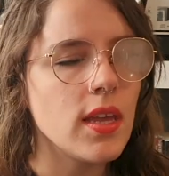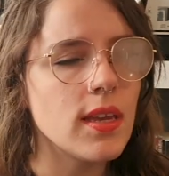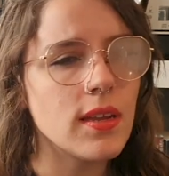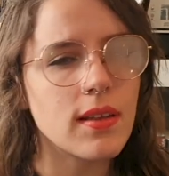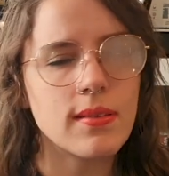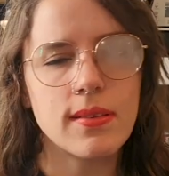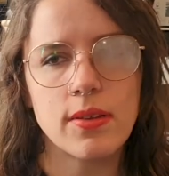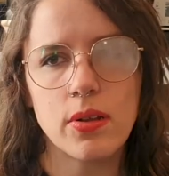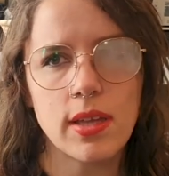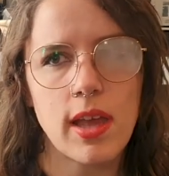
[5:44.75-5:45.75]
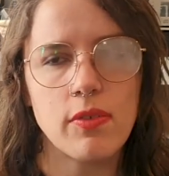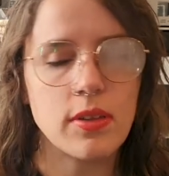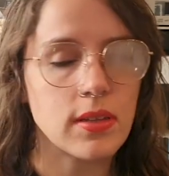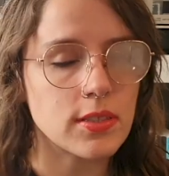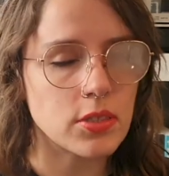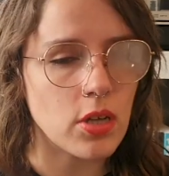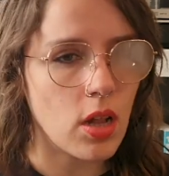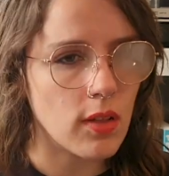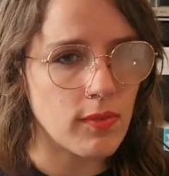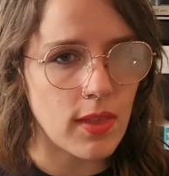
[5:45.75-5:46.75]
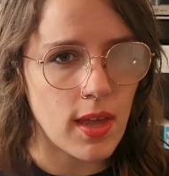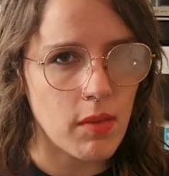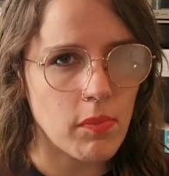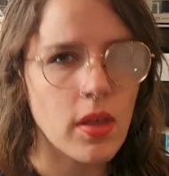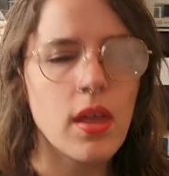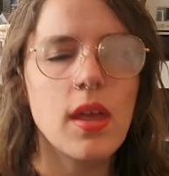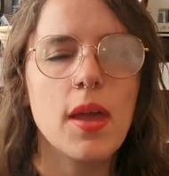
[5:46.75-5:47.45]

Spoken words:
you didn't necessarily have to listen to all of them.